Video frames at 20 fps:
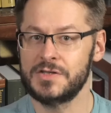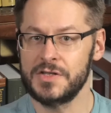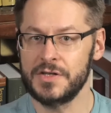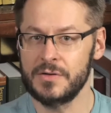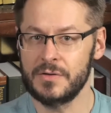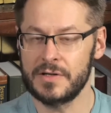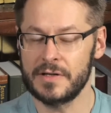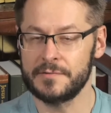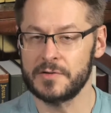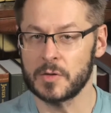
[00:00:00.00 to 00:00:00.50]

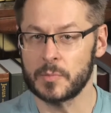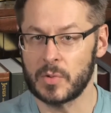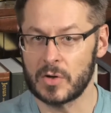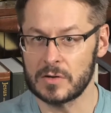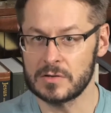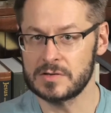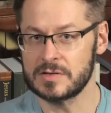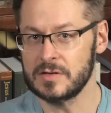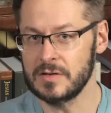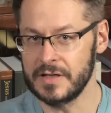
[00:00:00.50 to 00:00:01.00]
you if your
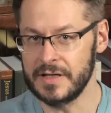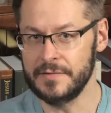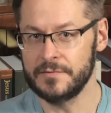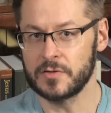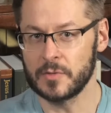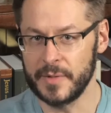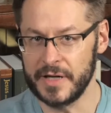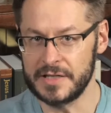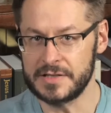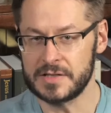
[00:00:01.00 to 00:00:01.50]
personal
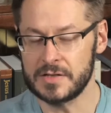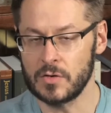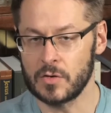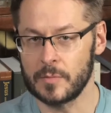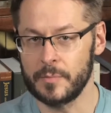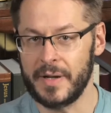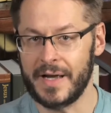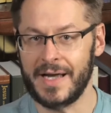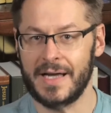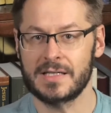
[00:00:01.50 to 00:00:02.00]
information or
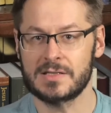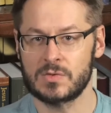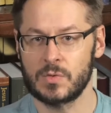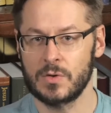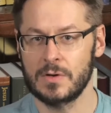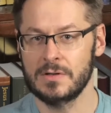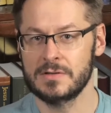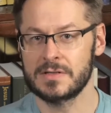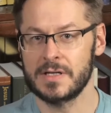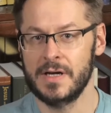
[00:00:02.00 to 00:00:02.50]

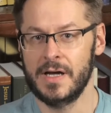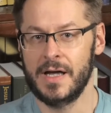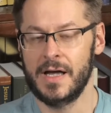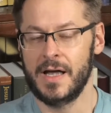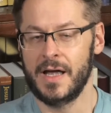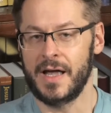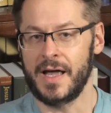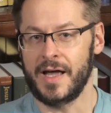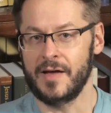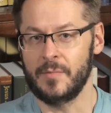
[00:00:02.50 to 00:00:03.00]
passwords
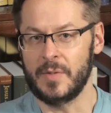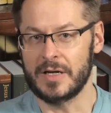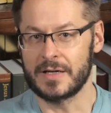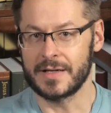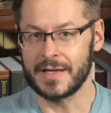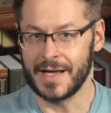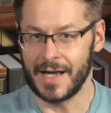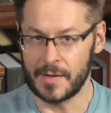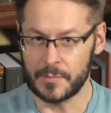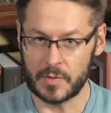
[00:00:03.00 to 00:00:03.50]
have been
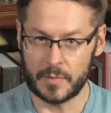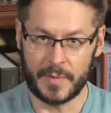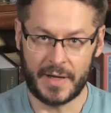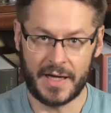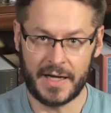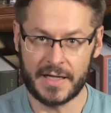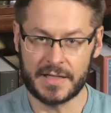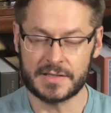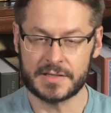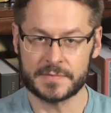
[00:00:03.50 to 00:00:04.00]

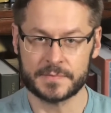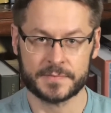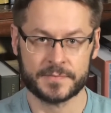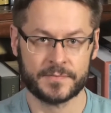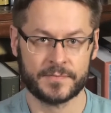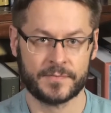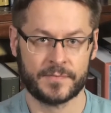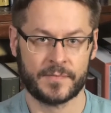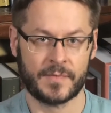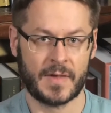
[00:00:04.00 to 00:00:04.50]
compromised.
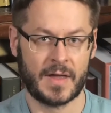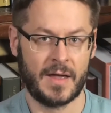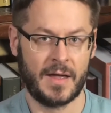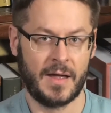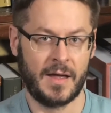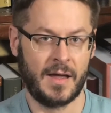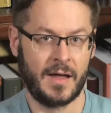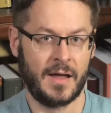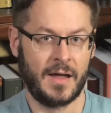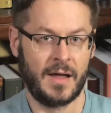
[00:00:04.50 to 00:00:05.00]

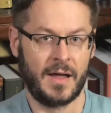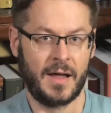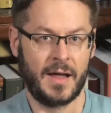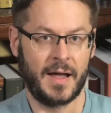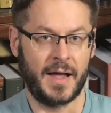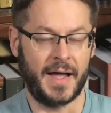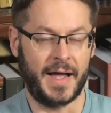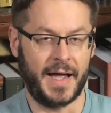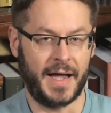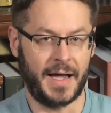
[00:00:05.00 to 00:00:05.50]

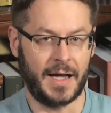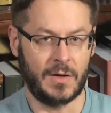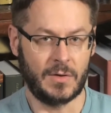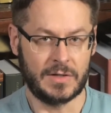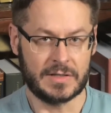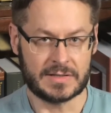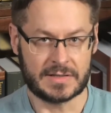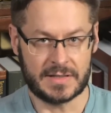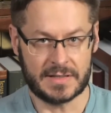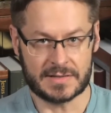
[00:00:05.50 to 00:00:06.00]
How
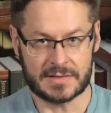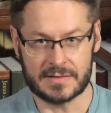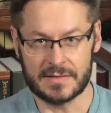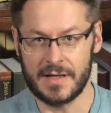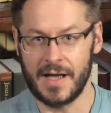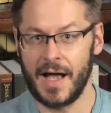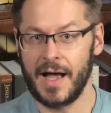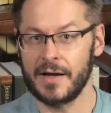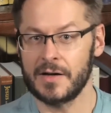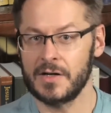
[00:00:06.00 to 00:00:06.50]
is this
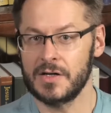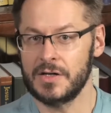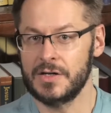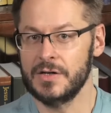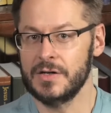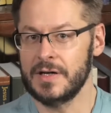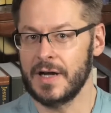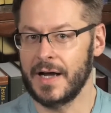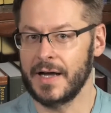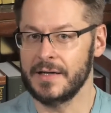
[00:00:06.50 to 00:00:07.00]
not a
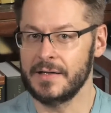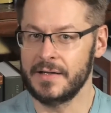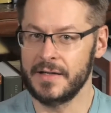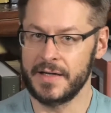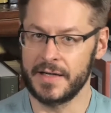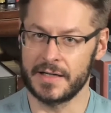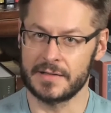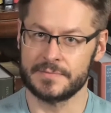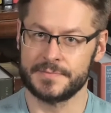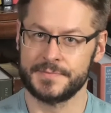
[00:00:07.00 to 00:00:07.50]
good
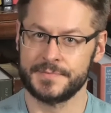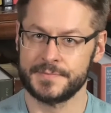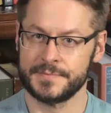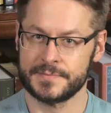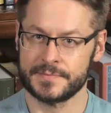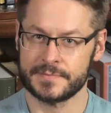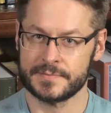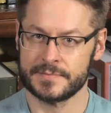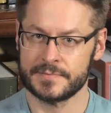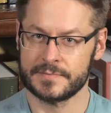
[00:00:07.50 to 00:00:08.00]
idea?
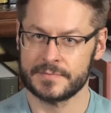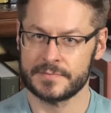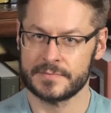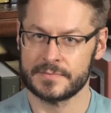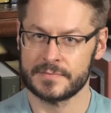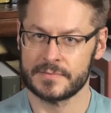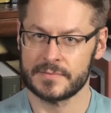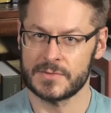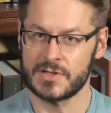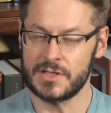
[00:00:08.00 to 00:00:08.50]

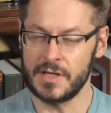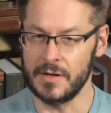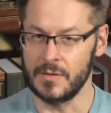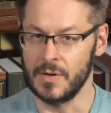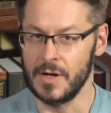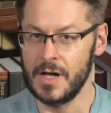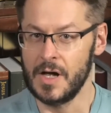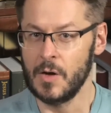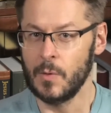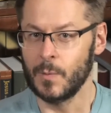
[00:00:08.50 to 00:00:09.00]
So,
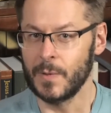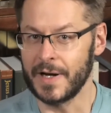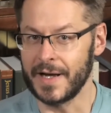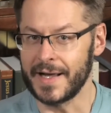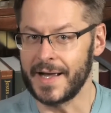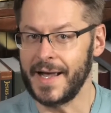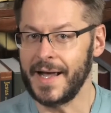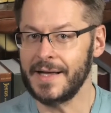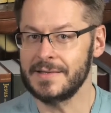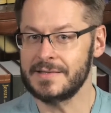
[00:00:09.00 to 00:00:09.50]
when I
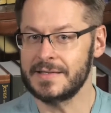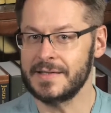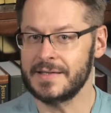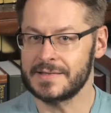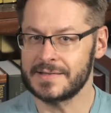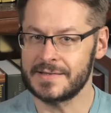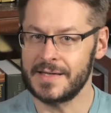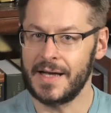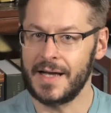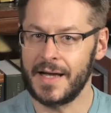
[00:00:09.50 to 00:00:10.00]
had to
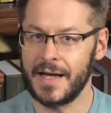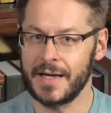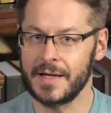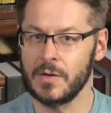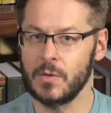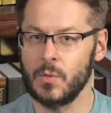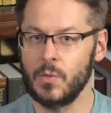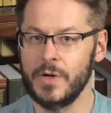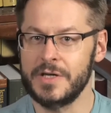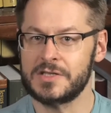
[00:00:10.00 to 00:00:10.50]
decide
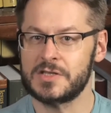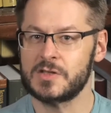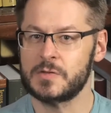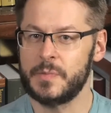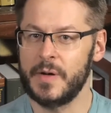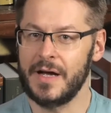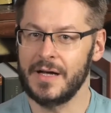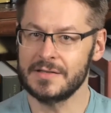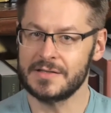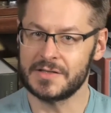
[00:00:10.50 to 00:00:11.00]
which
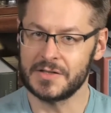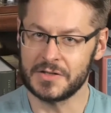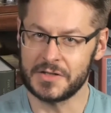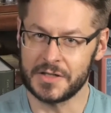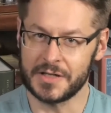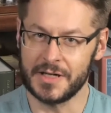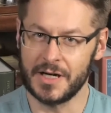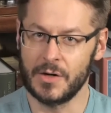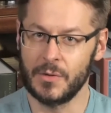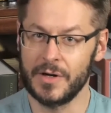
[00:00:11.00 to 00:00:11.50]
sponsor to
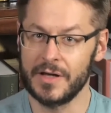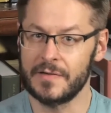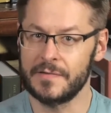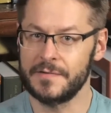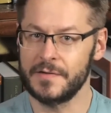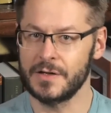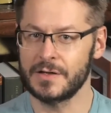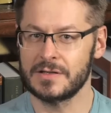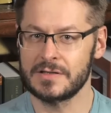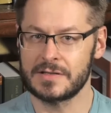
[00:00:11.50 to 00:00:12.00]
go with
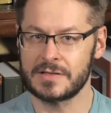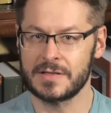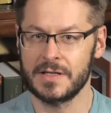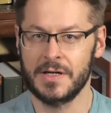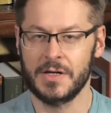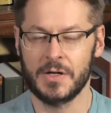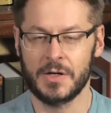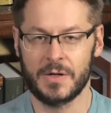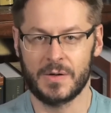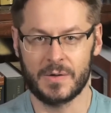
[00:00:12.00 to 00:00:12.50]
first,
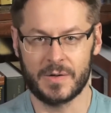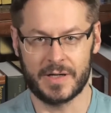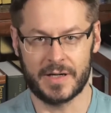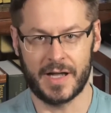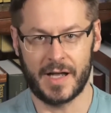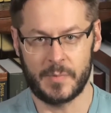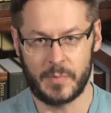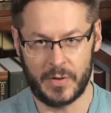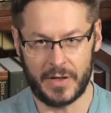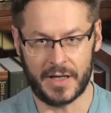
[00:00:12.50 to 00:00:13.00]
who did
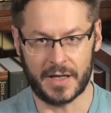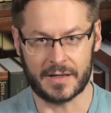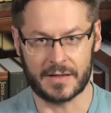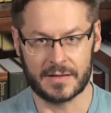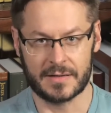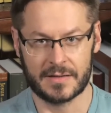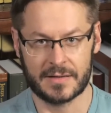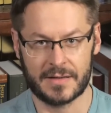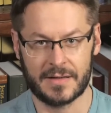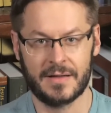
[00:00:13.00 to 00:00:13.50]
I pick?
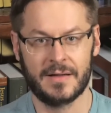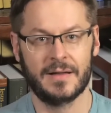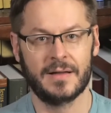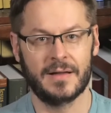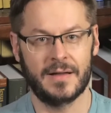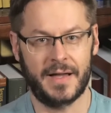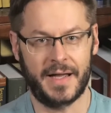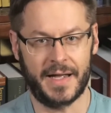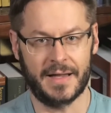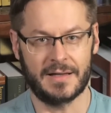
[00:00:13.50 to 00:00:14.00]

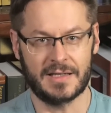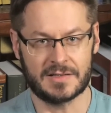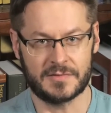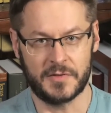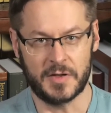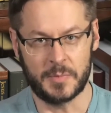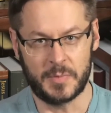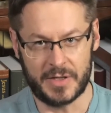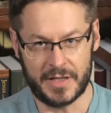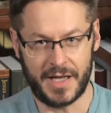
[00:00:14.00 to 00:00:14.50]
Atlas
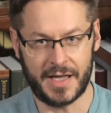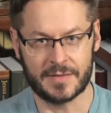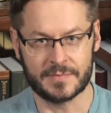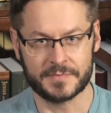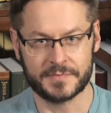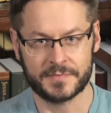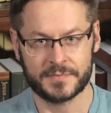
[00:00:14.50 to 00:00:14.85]
VPN.